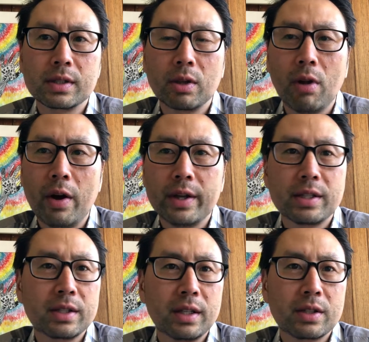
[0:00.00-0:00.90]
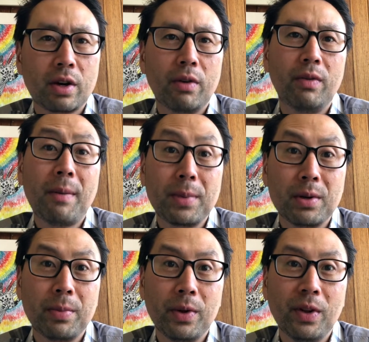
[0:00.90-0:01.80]
So long as these are
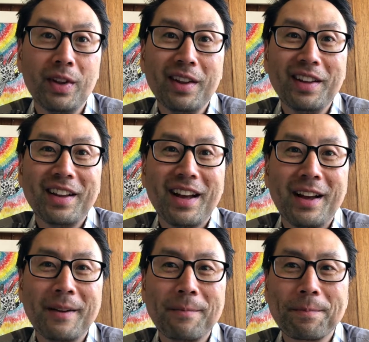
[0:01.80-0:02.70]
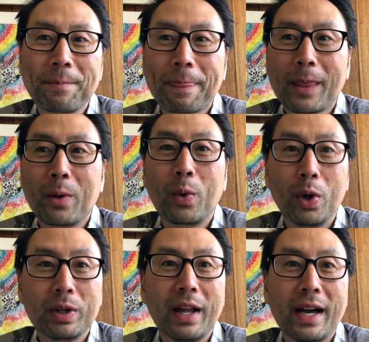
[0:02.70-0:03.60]
reputable,
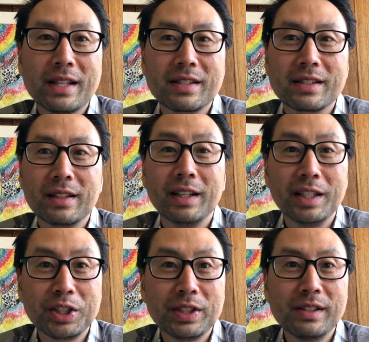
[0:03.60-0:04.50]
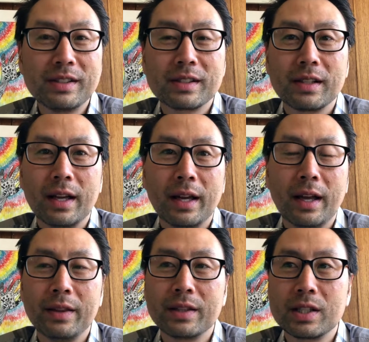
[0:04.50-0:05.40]
world-class clinicians,
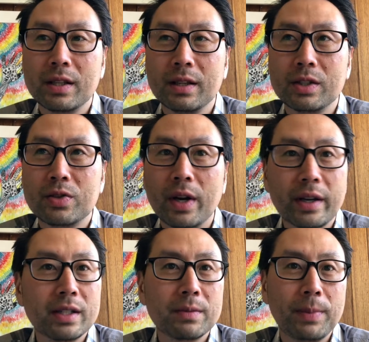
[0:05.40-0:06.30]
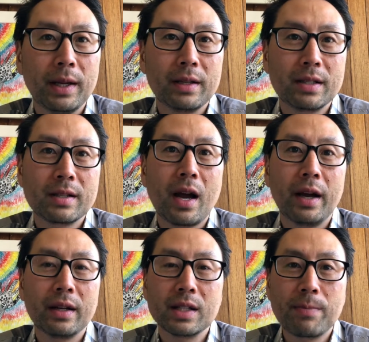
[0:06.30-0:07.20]
and the drug is being
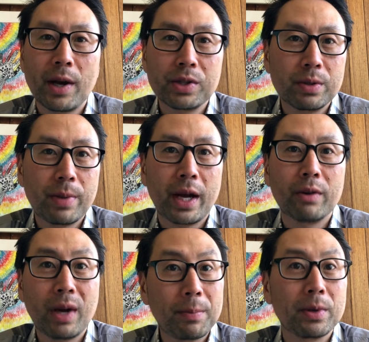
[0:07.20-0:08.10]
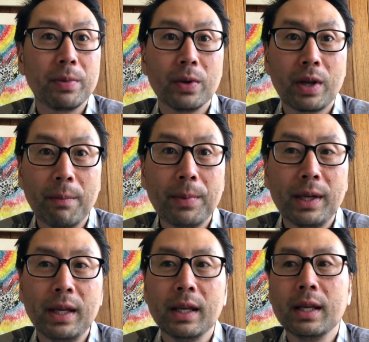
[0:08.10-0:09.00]
designed and sponsored by a reputable
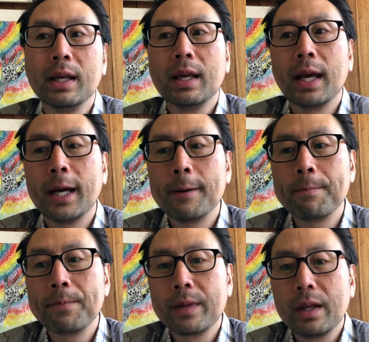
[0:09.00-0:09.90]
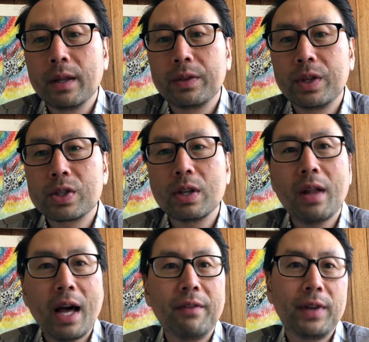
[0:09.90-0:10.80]
company, there's a
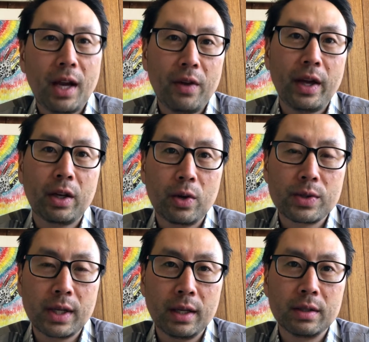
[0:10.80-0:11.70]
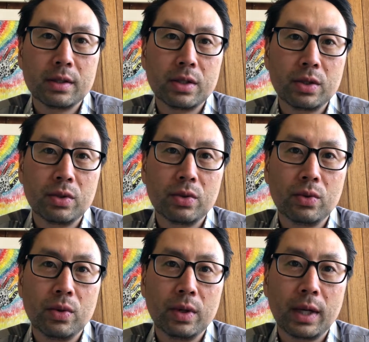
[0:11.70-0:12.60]
lot of care that goes
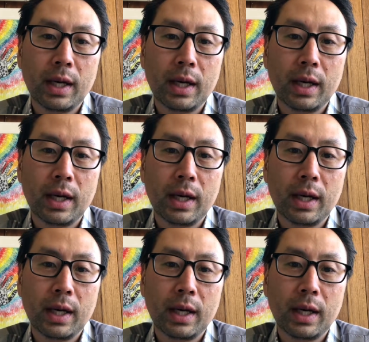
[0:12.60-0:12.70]
into